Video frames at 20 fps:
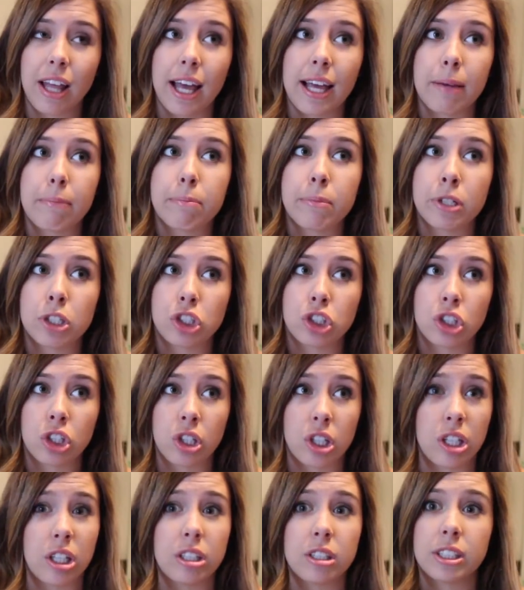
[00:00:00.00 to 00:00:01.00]
like,
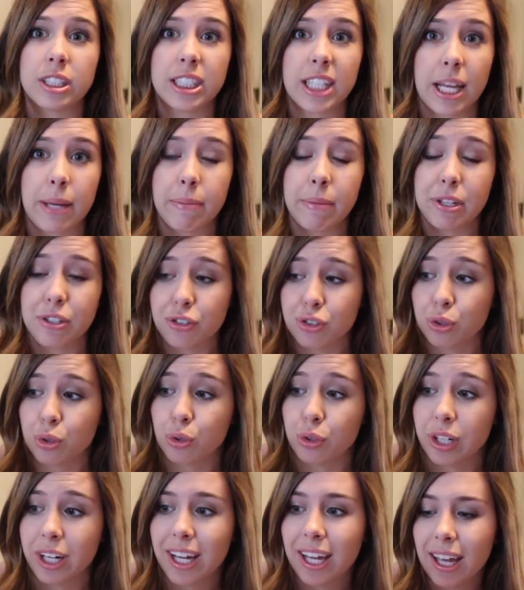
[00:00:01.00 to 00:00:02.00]
mature statement
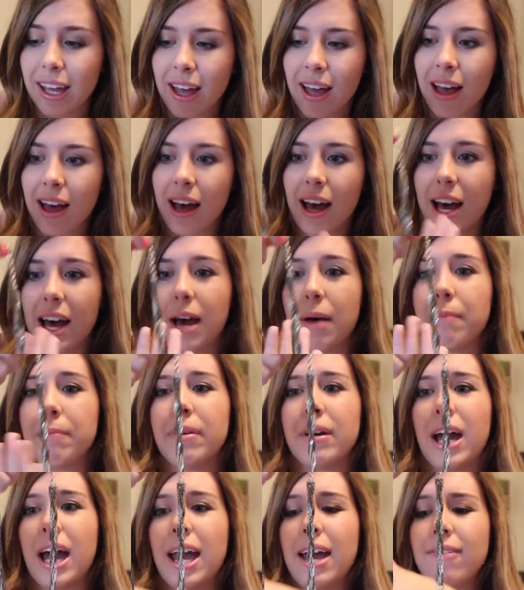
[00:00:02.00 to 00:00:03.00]
jewelry.
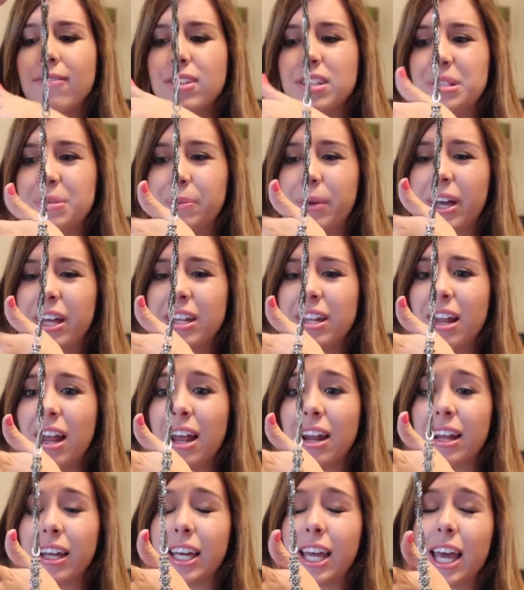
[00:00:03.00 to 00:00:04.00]
But I have this one,
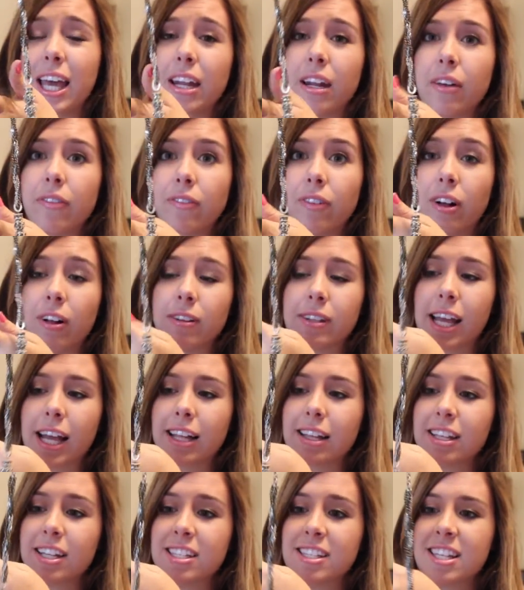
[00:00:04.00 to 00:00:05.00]
and again, a fall
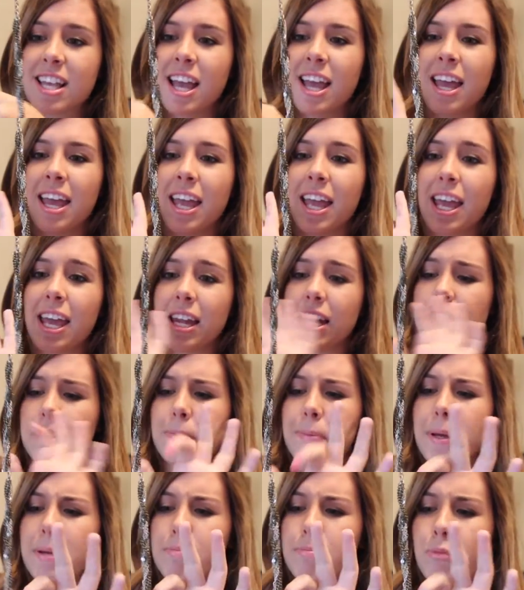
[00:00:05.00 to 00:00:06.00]
necklace, and it's
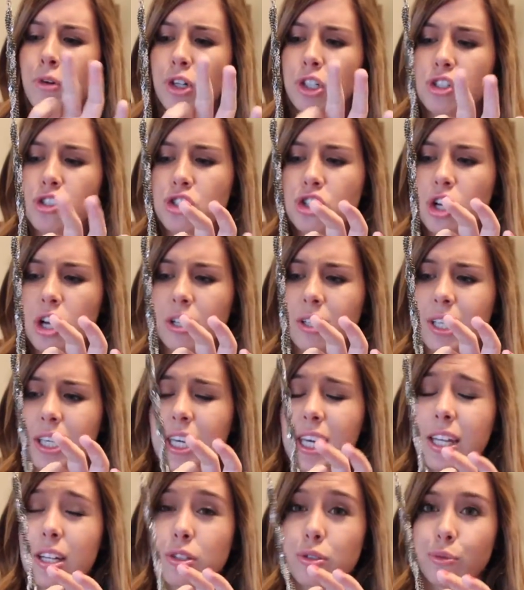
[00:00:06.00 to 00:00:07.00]
a bit more
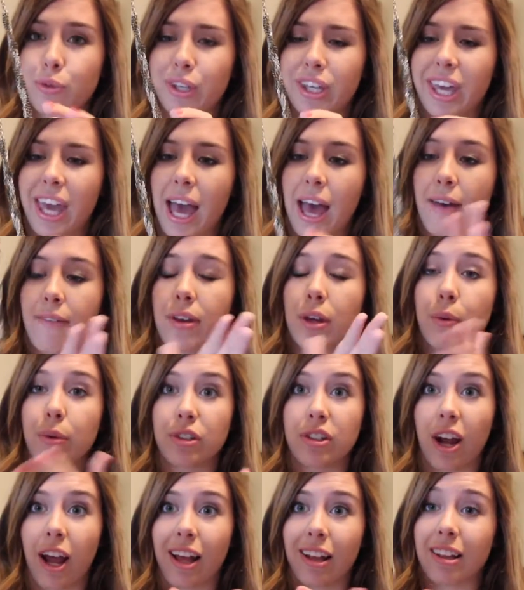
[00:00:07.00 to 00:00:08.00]
chunky and it's really heavy,
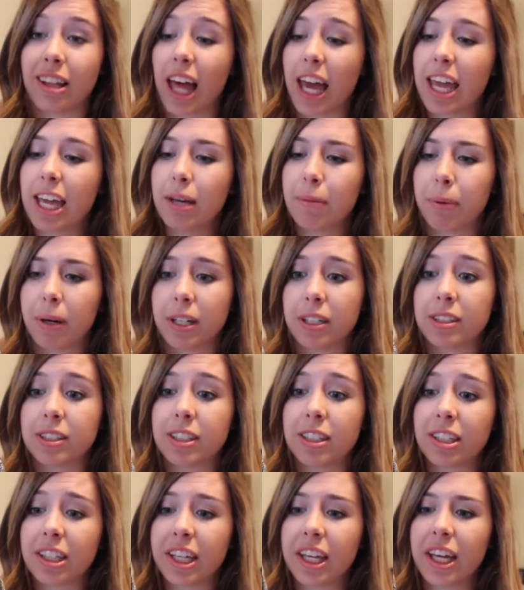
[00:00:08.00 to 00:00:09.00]
which I like
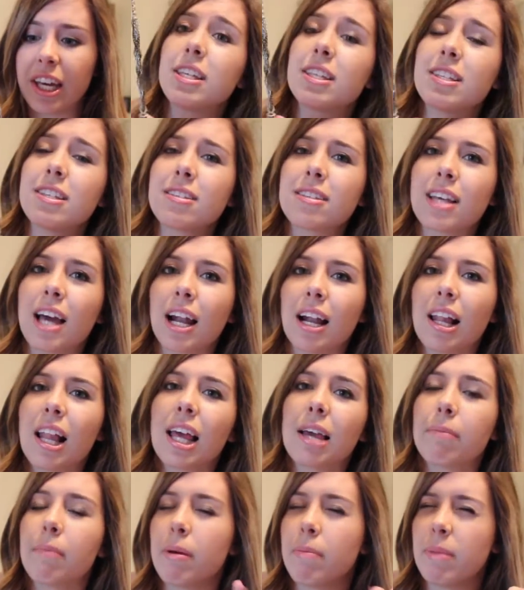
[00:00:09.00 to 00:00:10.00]
personally. This is kind of
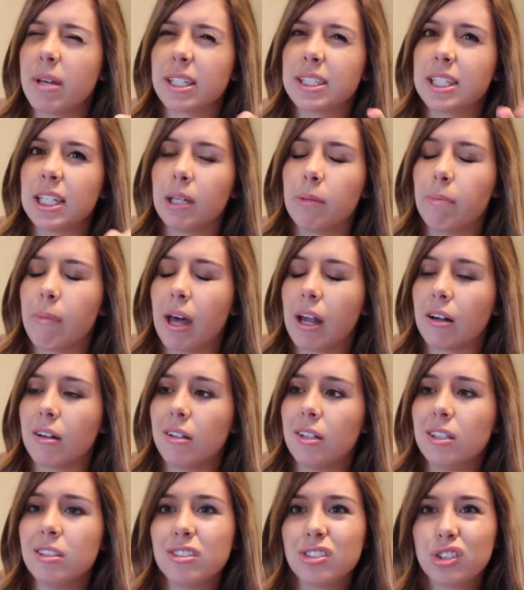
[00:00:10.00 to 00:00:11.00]
like my mixing
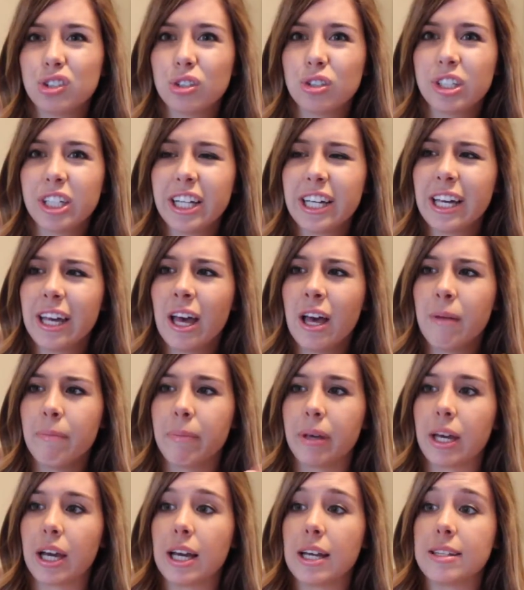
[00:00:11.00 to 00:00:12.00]
metal jewelry
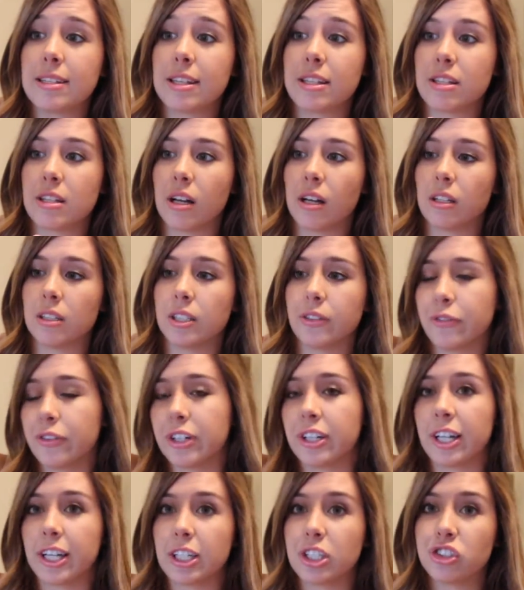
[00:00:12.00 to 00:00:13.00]
because it's all
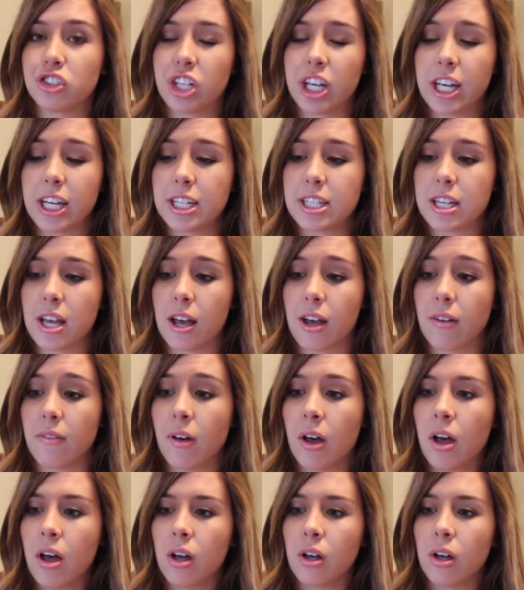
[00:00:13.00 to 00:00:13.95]
different, like, shades of